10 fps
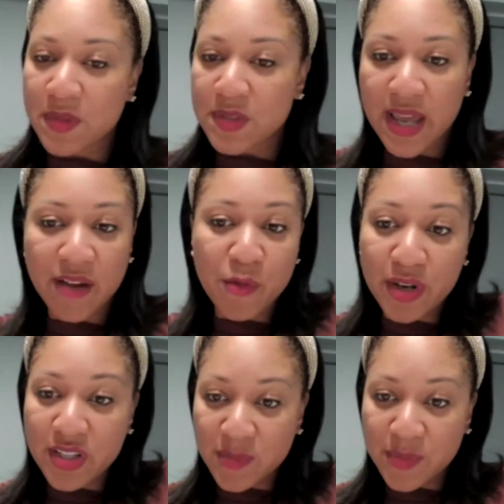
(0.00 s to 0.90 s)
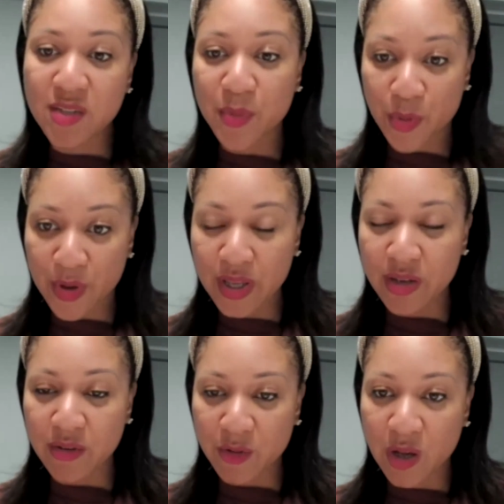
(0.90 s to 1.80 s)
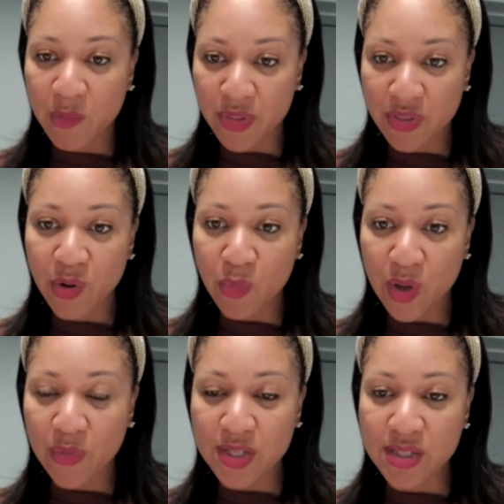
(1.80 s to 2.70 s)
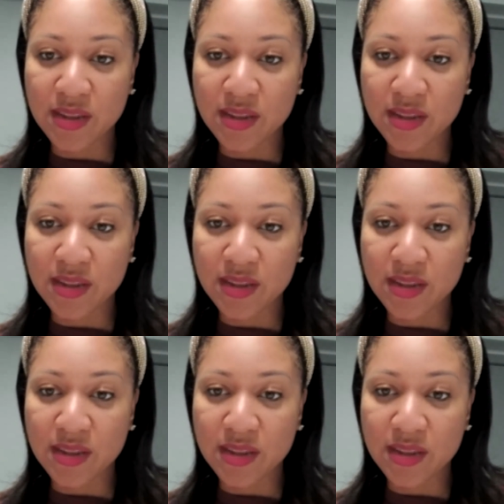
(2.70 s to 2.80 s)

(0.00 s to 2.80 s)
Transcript: staff wanted to be supported within their wellness,